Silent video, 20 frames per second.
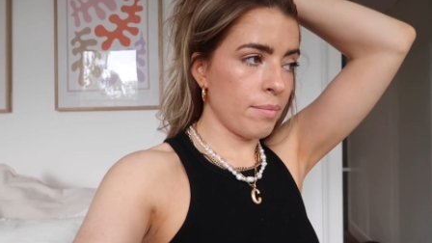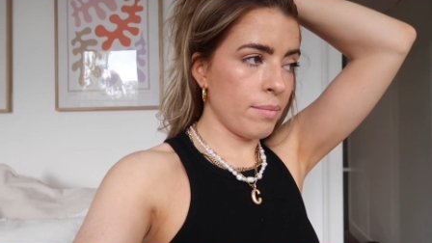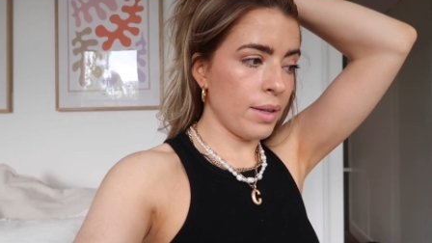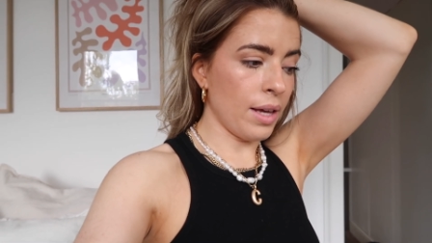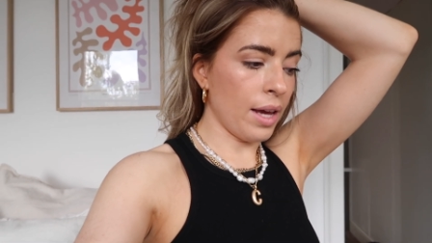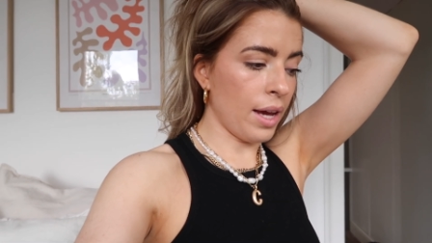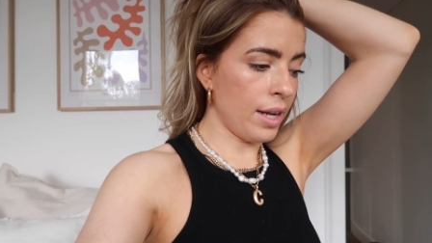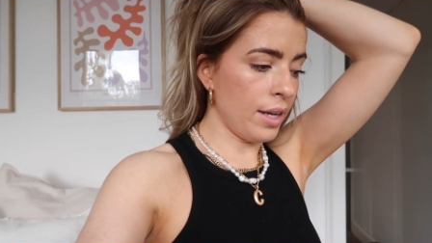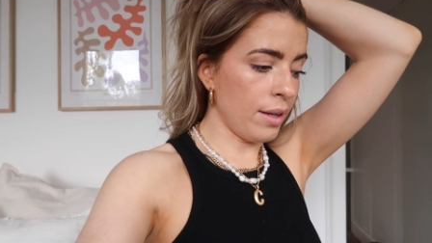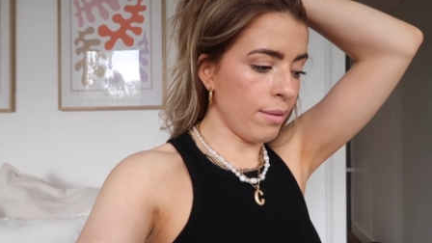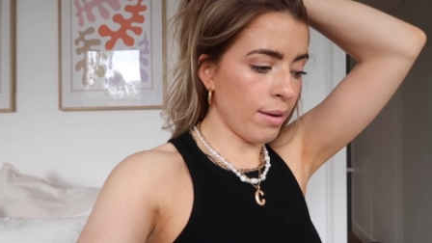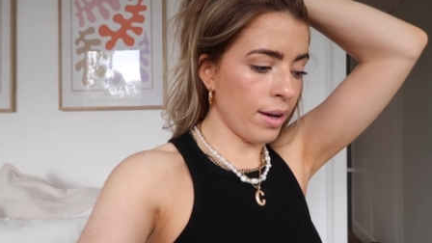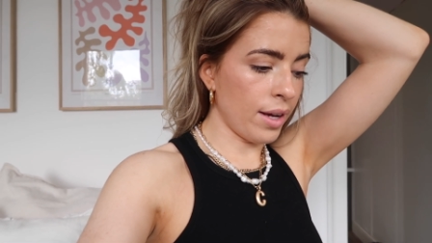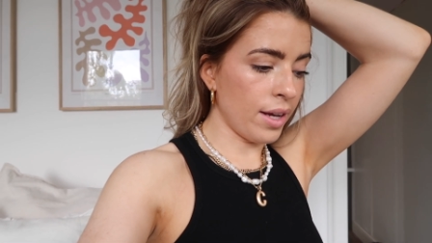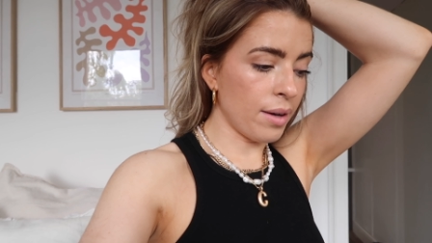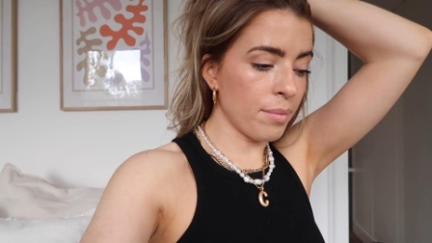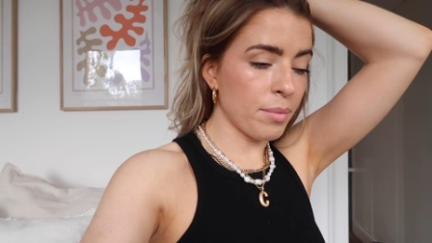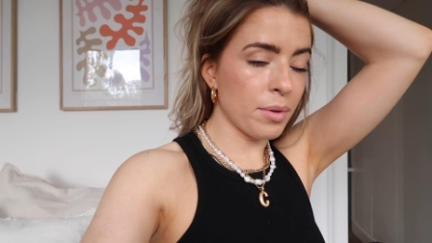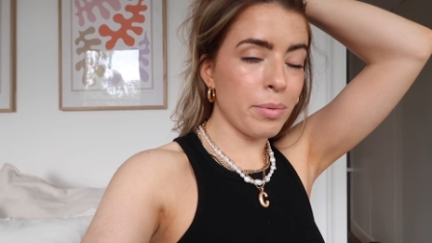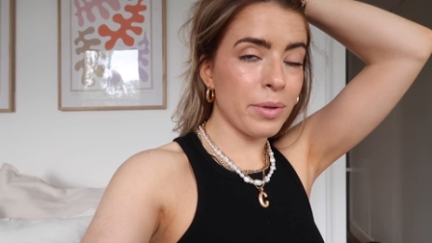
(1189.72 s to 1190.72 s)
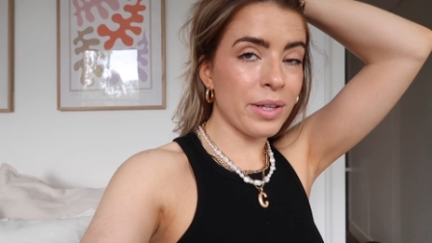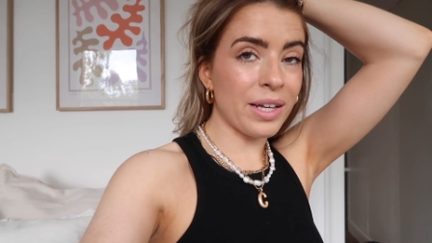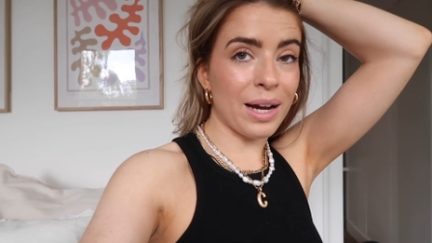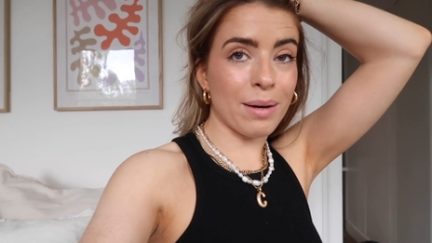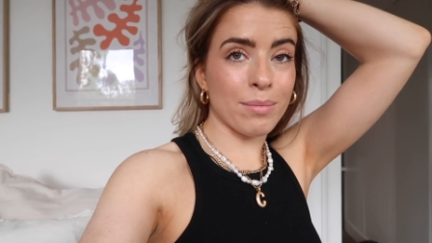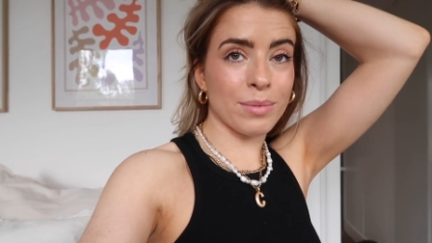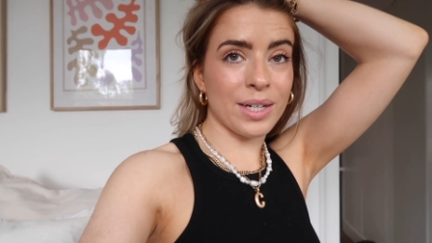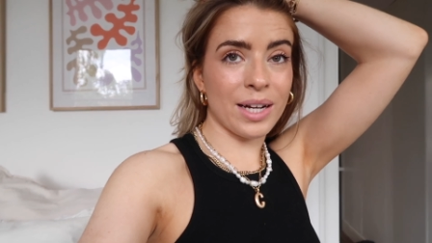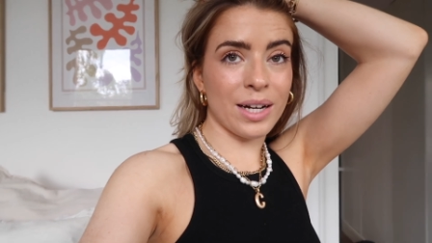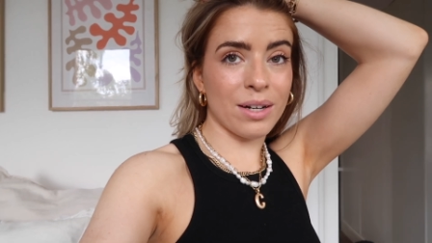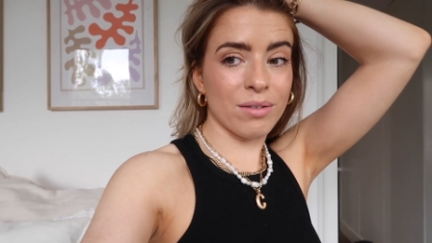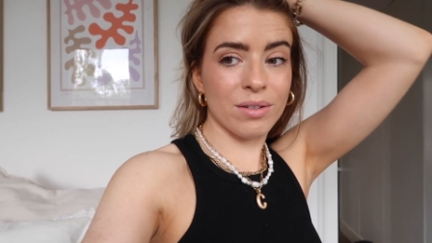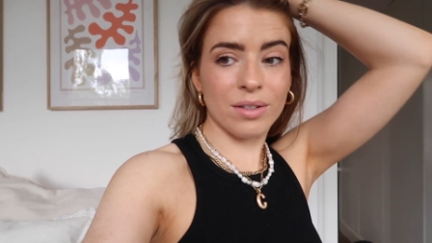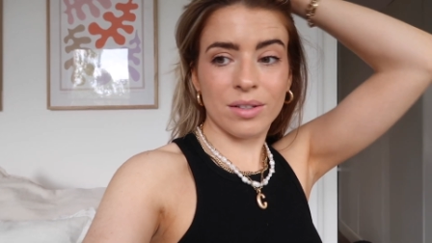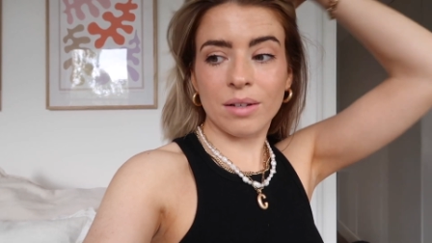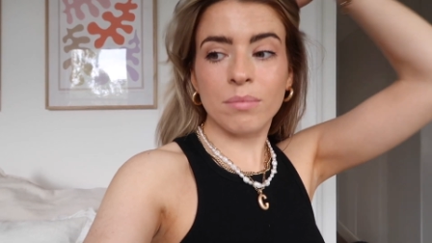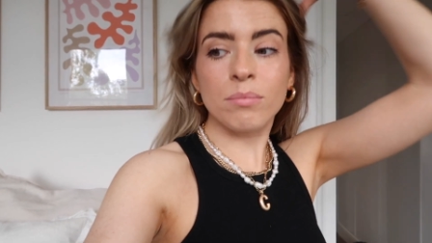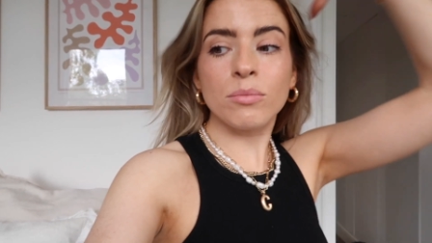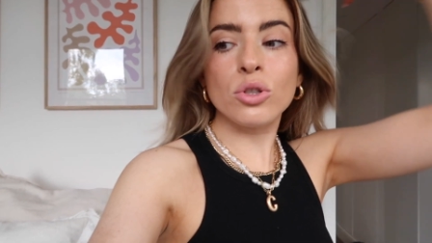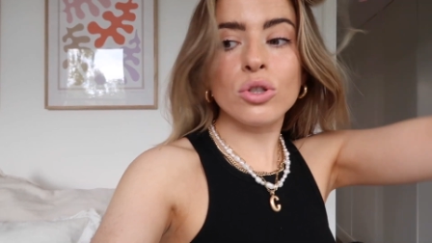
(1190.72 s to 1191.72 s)
yeah, anyway, I'm gonna put the camera down
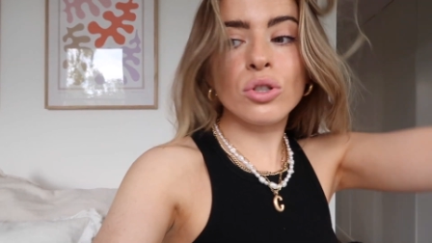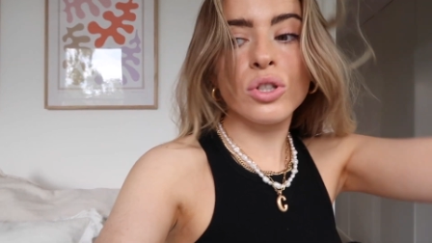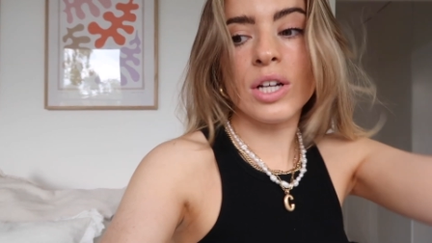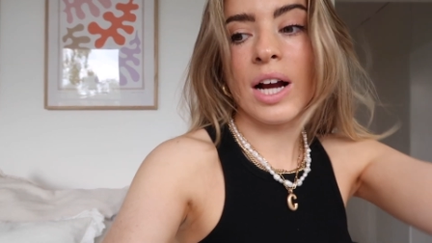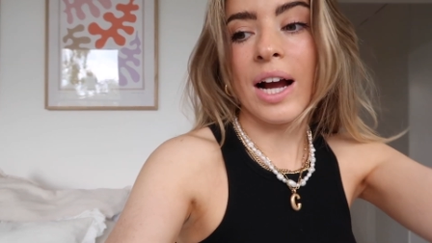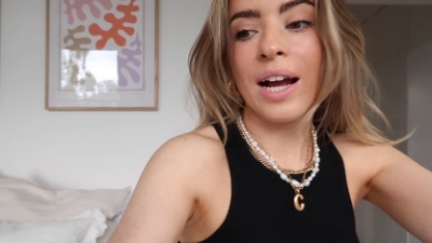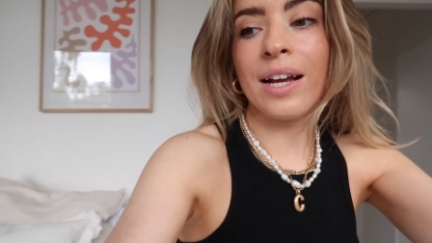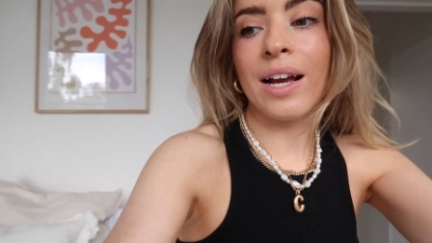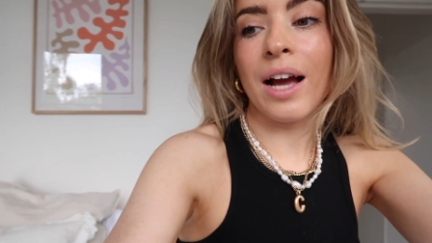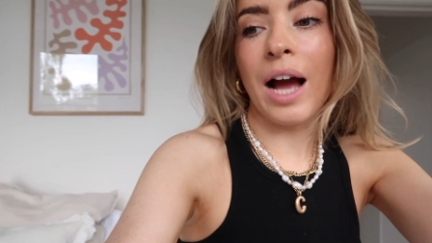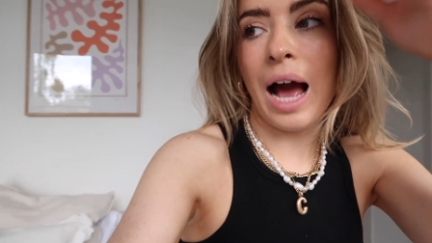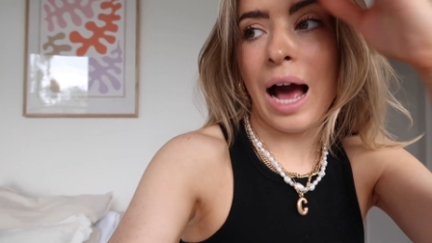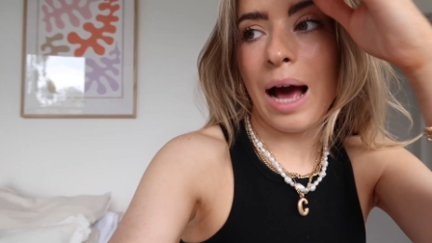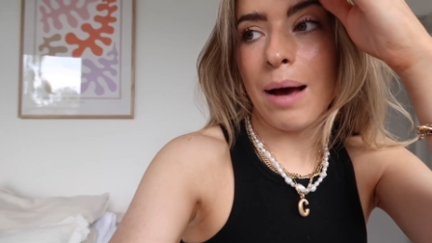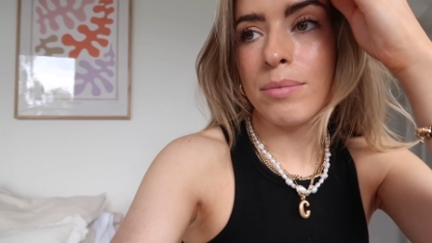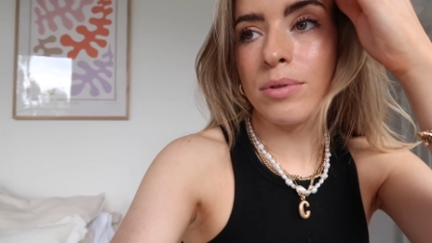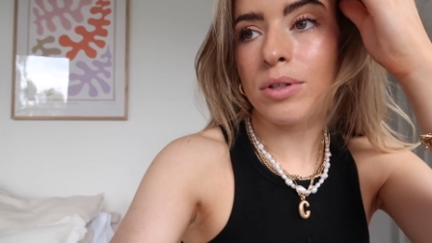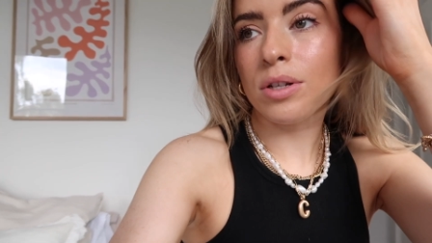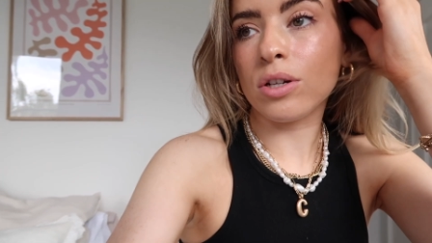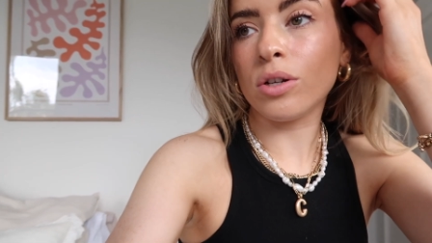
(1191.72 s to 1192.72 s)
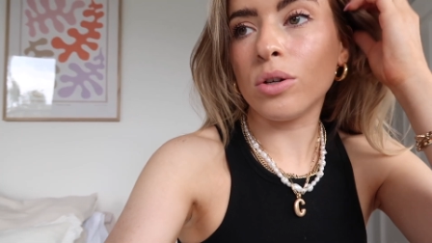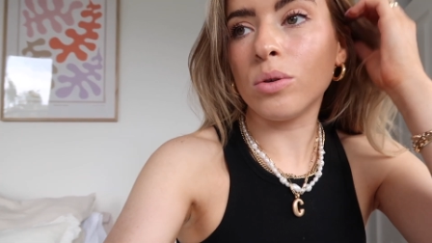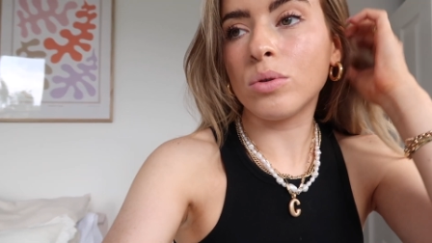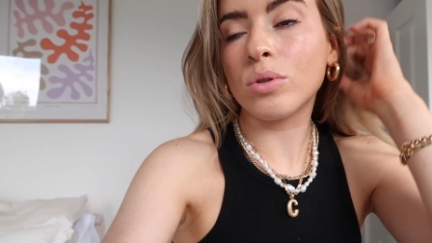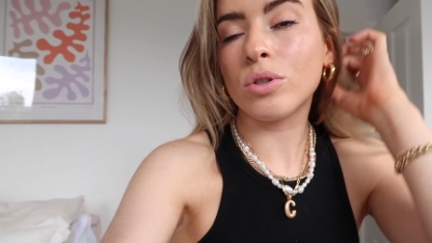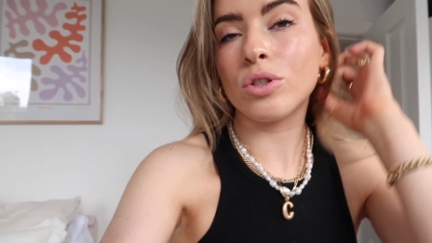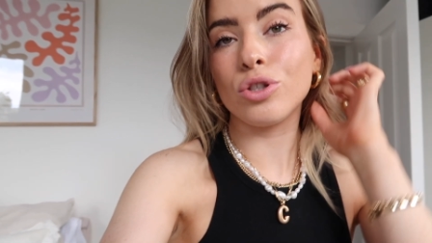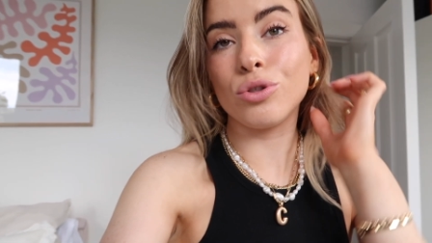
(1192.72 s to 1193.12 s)
because I'm just chatting absolute